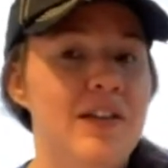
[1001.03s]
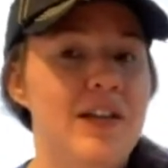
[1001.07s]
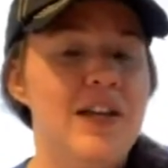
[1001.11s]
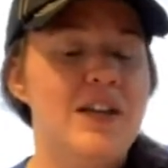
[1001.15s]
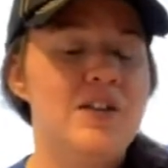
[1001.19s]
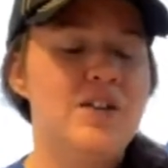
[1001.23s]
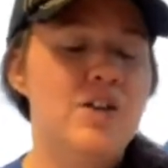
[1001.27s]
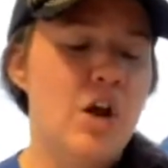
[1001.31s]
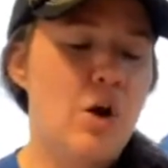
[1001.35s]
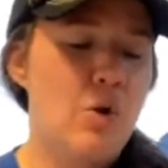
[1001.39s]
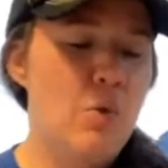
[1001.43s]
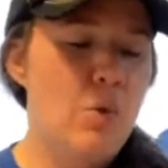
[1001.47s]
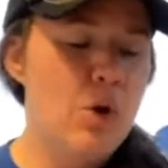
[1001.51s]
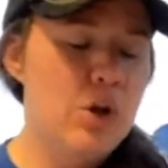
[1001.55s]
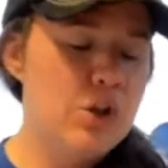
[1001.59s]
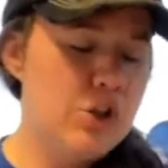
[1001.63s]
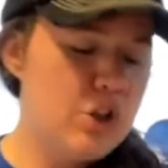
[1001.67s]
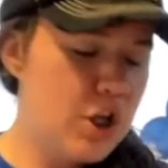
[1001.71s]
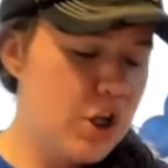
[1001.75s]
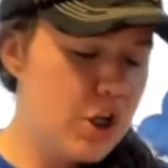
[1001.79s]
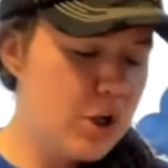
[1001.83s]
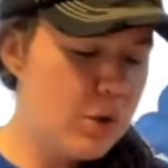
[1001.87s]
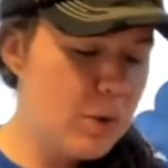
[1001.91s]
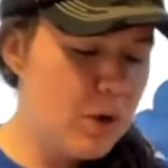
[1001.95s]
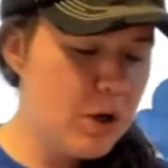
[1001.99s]
He's like, I want
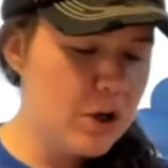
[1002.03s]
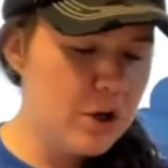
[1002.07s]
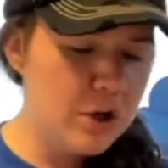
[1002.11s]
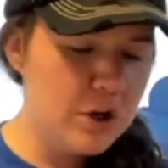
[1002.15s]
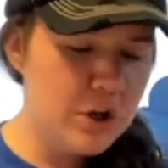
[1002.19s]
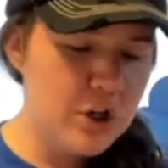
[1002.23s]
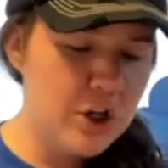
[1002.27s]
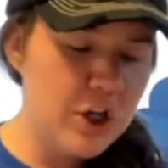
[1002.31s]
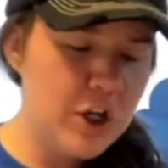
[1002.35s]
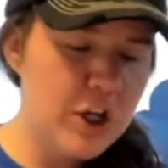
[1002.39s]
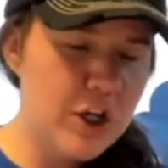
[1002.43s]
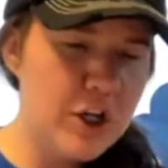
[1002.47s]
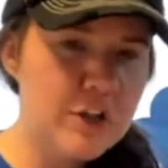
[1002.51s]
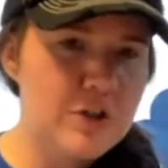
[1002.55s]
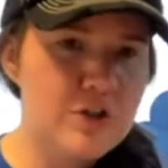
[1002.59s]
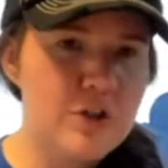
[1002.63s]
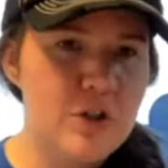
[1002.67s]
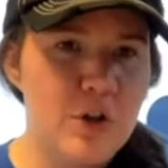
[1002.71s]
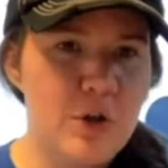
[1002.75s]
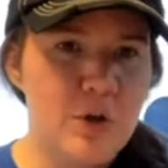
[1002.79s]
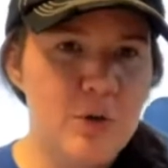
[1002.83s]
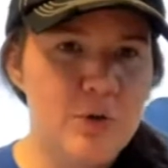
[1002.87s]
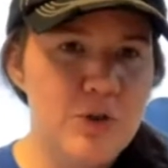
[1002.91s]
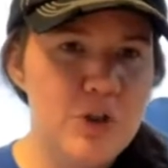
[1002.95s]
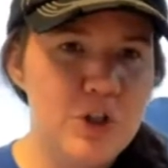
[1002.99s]
to take you out on a date,
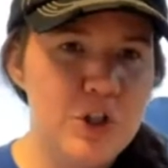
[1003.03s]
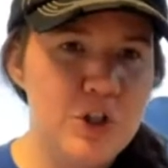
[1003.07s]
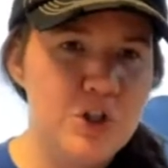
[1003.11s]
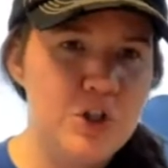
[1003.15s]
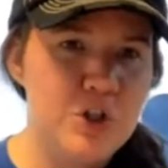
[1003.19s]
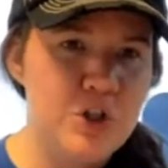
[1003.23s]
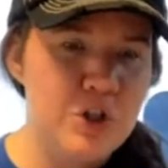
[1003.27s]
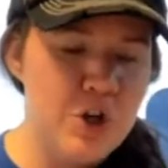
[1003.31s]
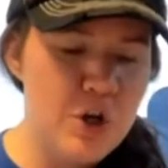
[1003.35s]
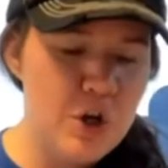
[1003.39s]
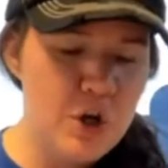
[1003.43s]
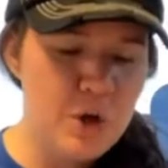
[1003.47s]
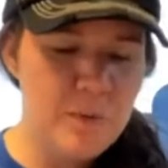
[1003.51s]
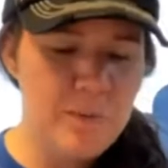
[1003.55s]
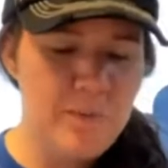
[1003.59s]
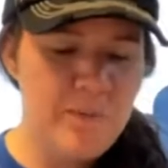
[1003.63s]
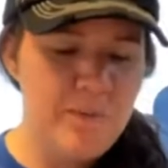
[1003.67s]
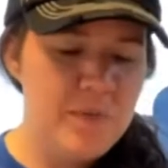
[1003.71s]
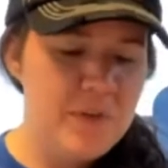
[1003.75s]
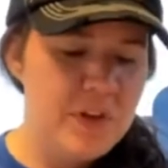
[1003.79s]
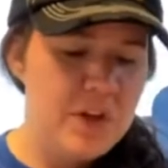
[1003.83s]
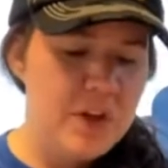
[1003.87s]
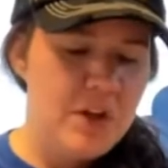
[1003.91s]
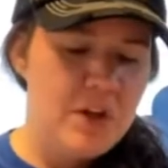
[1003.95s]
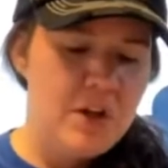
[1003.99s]
so just,
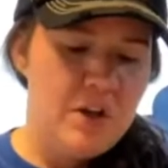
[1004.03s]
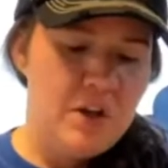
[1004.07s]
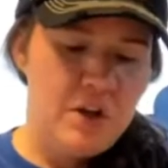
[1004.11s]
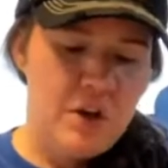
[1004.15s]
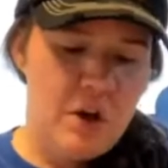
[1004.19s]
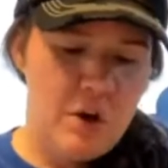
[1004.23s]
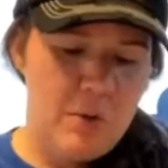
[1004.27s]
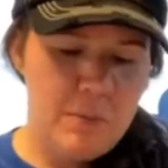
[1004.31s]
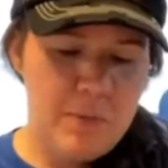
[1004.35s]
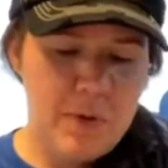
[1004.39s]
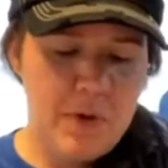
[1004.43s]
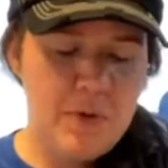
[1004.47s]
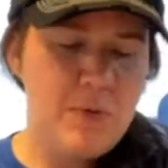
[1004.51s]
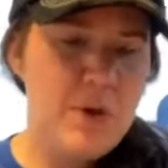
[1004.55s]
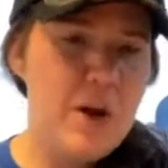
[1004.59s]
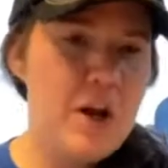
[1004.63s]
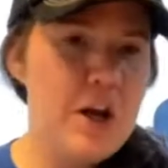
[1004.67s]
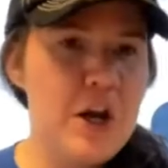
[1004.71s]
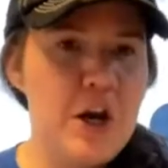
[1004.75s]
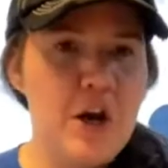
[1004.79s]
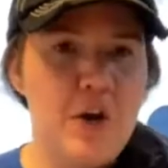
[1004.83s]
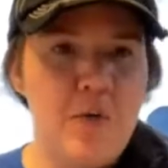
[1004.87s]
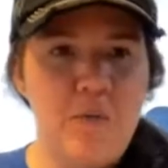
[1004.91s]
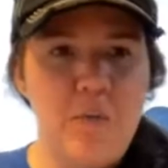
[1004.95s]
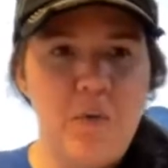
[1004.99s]
I'll be
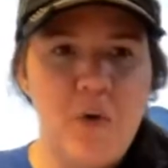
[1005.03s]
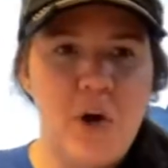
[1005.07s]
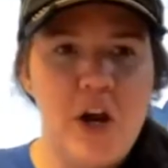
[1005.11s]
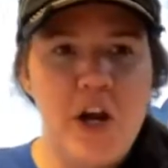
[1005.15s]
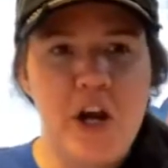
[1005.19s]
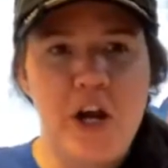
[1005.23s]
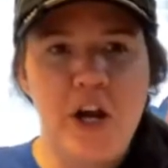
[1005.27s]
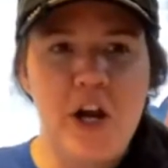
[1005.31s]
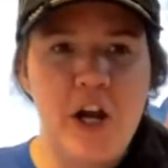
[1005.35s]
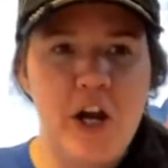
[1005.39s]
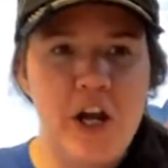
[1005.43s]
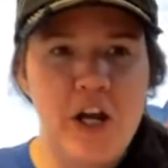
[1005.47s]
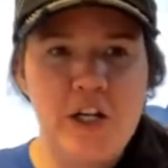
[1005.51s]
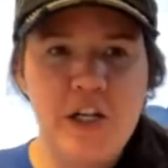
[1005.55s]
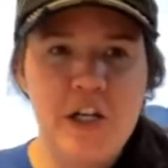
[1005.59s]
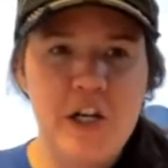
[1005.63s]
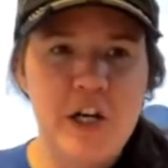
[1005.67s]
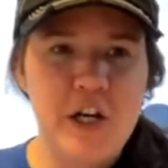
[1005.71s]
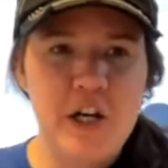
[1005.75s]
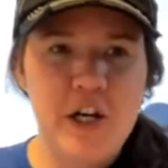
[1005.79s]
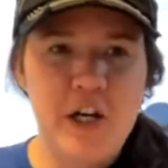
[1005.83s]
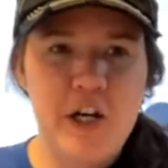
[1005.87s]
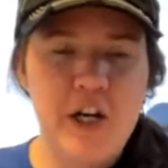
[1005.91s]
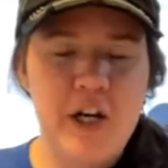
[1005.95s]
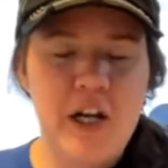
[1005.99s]
ready on Friday night.
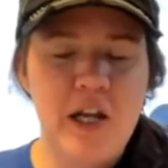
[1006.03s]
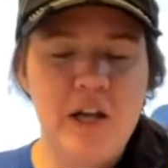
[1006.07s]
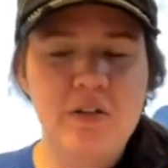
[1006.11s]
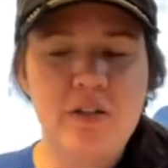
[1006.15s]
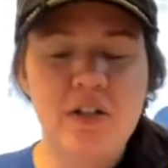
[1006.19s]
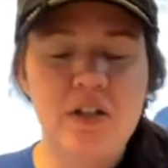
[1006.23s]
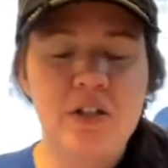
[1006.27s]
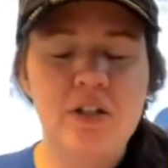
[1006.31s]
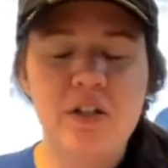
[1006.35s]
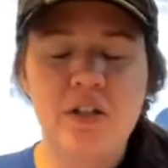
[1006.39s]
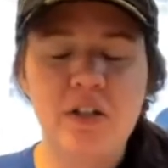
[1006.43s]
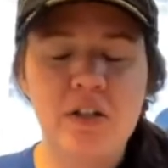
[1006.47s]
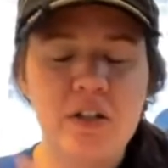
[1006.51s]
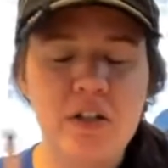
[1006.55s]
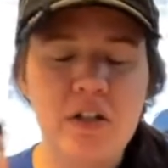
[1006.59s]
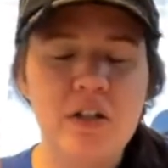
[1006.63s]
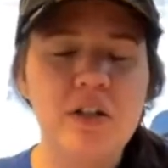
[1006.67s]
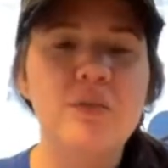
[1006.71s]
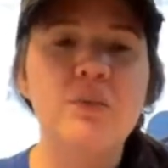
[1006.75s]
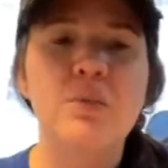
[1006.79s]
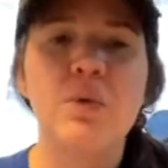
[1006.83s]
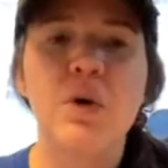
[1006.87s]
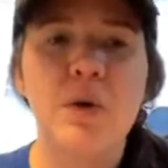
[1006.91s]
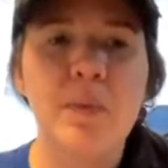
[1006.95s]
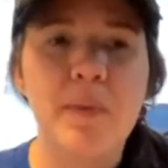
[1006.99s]
I was like, no,
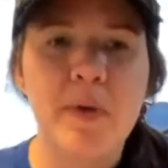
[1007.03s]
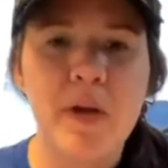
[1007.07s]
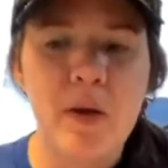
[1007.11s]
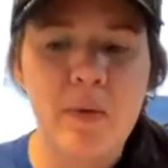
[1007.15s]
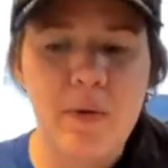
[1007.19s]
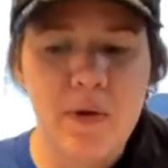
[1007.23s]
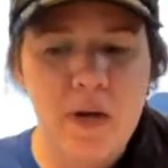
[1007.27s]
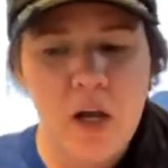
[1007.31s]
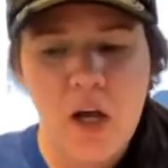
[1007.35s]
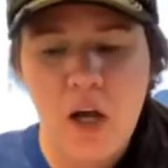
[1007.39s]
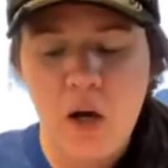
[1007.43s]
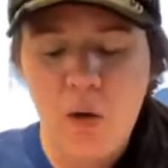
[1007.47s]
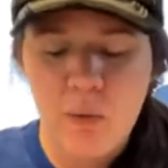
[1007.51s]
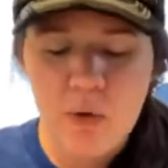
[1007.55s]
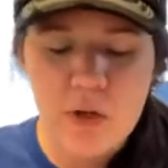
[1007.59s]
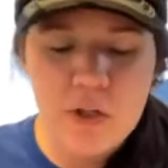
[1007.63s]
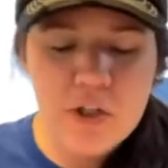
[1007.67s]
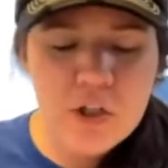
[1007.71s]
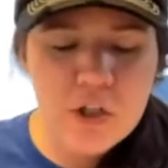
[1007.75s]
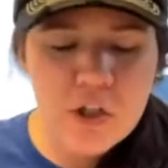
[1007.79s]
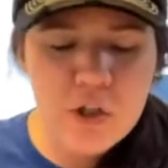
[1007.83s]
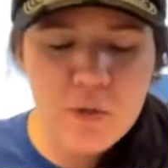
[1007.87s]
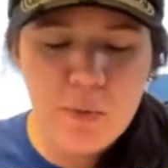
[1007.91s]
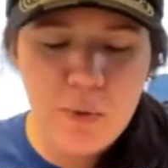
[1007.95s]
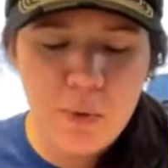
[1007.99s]
where are we going? I don't want
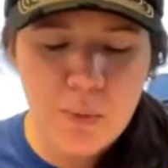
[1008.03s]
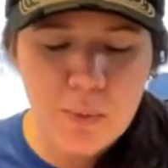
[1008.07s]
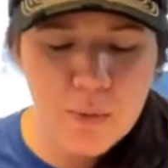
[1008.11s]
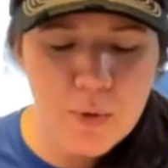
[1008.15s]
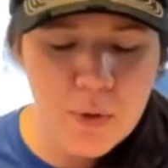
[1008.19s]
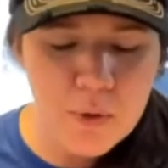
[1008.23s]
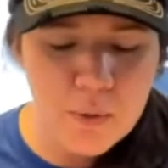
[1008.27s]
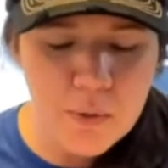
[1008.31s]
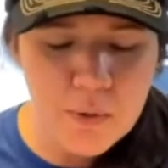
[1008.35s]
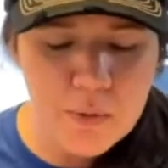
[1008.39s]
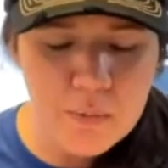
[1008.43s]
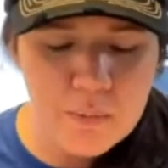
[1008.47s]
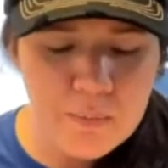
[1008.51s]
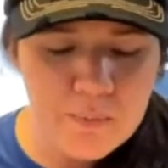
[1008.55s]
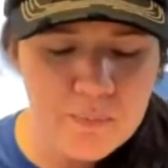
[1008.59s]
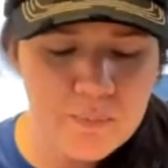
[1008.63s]
to tell you where we're going.